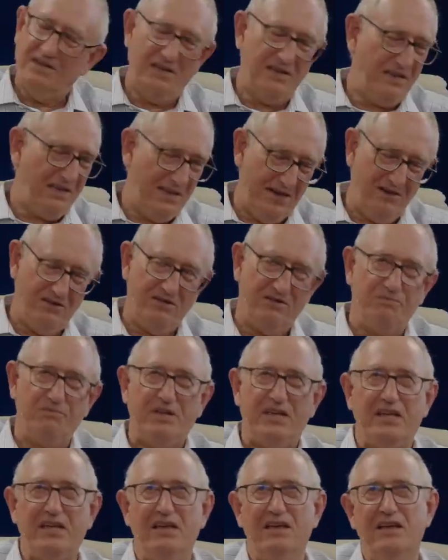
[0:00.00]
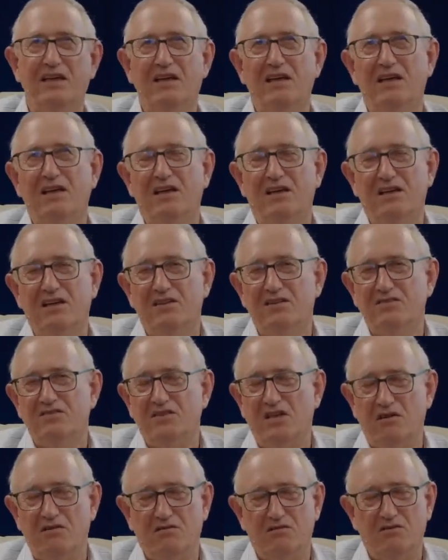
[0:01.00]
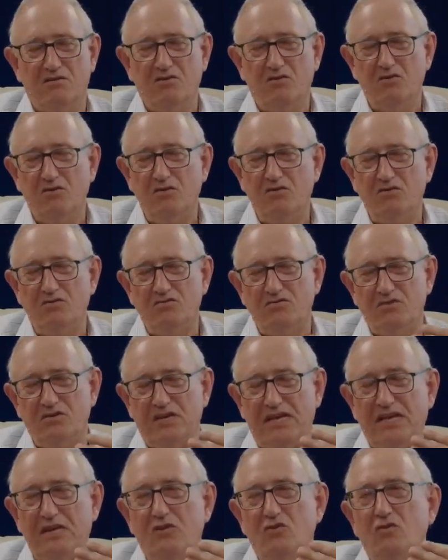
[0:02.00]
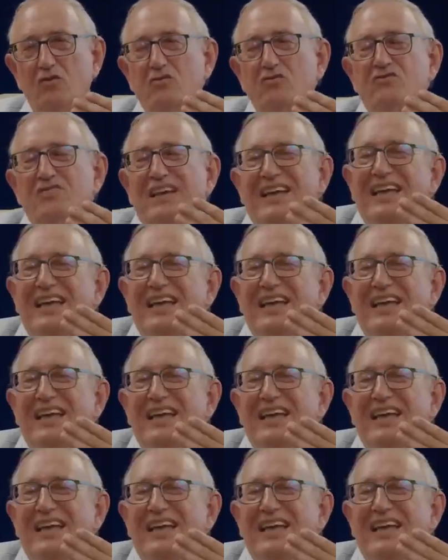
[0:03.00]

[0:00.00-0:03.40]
It cannot be. So, who's, in whose